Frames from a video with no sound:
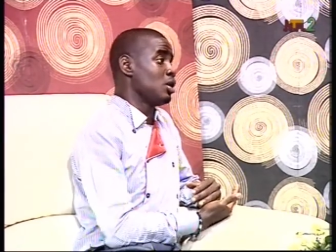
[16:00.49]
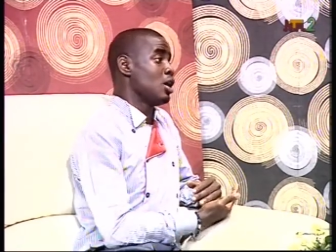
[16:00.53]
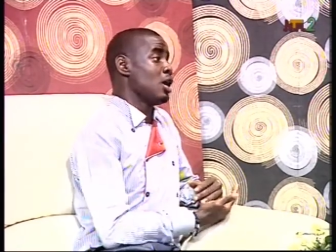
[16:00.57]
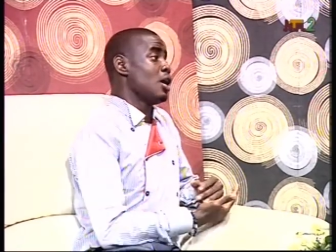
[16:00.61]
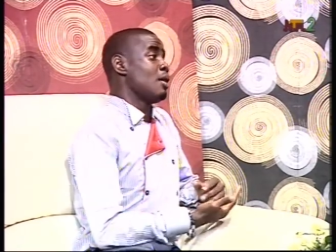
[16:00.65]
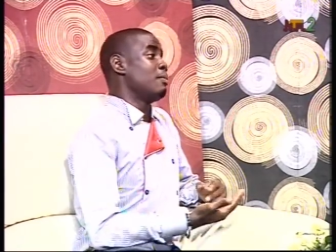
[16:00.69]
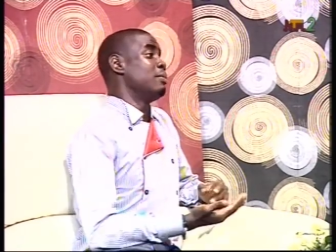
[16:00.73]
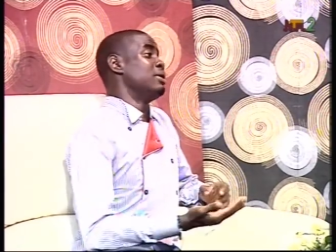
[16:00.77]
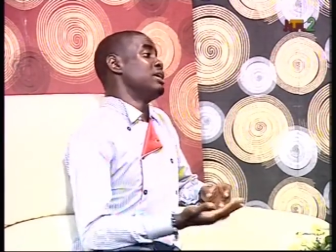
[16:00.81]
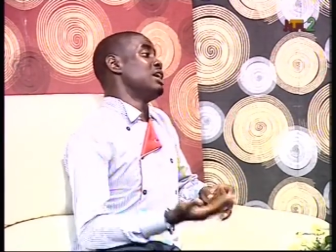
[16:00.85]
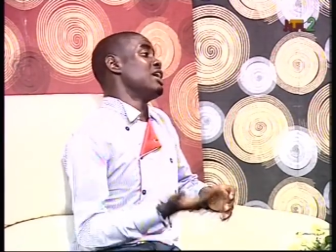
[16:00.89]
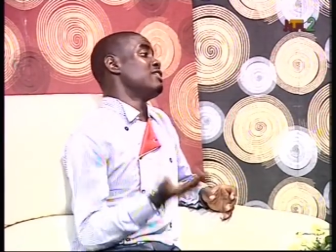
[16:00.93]

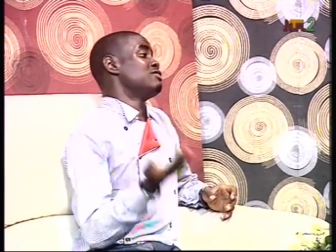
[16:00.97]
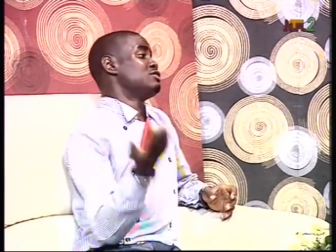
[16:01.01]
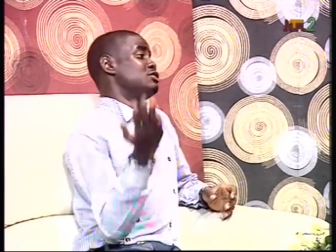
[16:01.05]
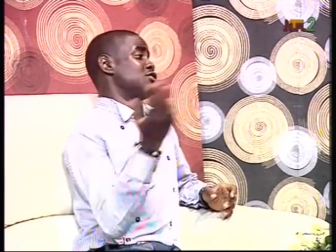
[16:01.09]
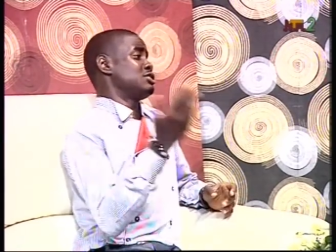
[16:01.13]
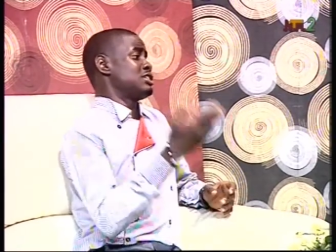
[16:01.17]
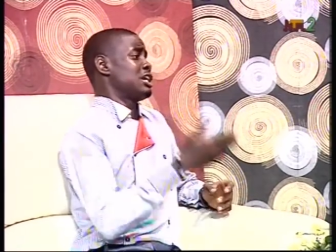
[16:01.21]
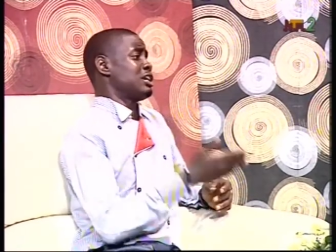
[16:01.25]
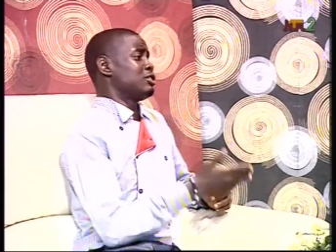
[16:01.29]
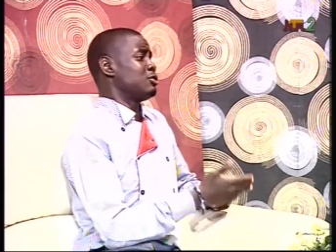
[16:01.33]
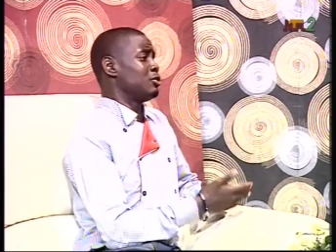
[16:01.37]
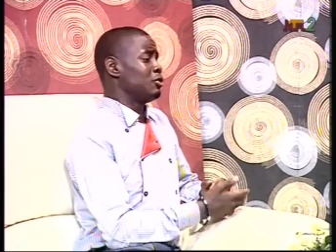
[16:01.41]
right. but you have to
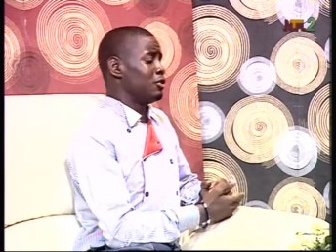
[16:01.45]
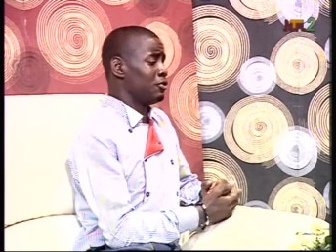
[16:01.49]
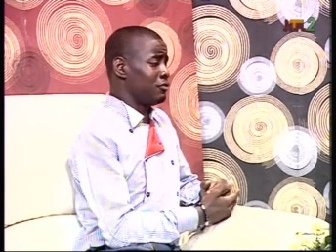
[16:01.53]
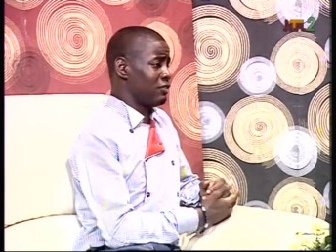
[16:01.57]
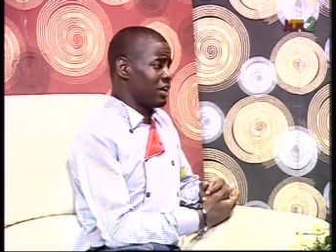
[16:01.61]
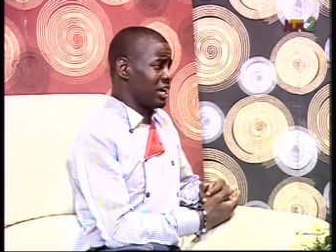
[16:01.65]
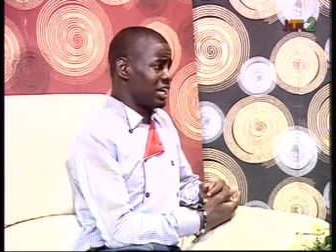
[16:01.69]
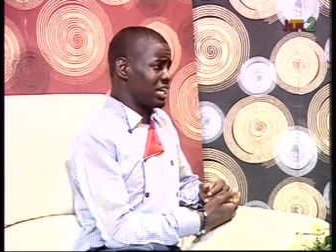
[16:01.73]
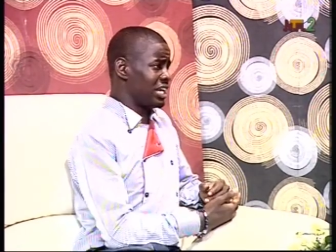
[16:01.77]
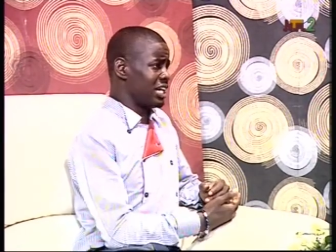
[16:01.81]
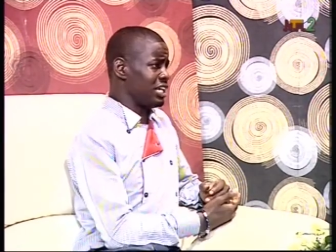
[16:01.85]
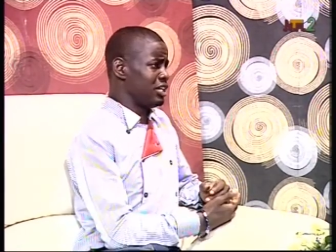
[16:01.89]
start all over
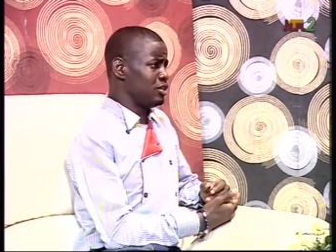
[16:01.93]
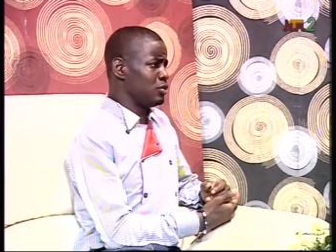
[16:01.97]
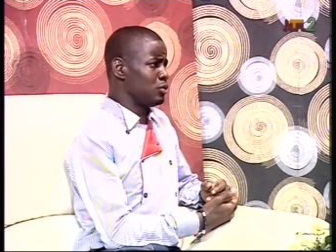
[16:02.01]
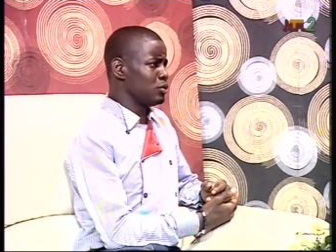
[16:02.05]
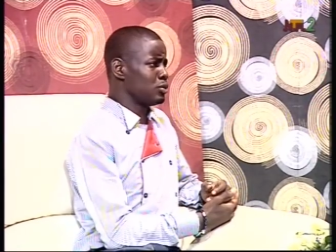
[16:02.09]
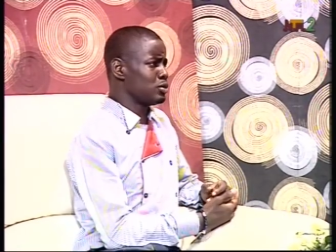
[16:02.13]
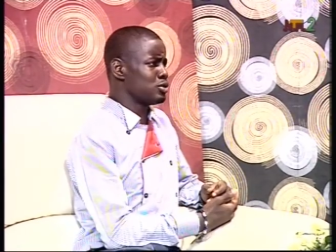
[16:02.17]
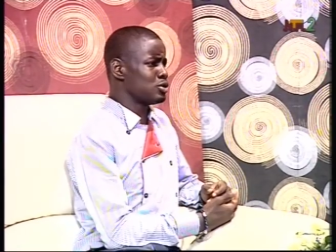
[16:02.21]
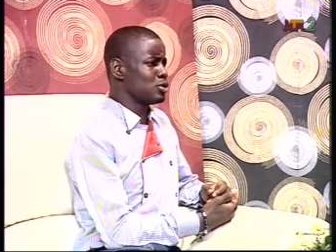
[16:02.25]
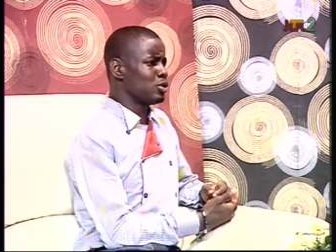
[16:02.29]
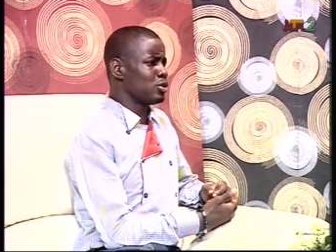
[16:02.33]
again you know so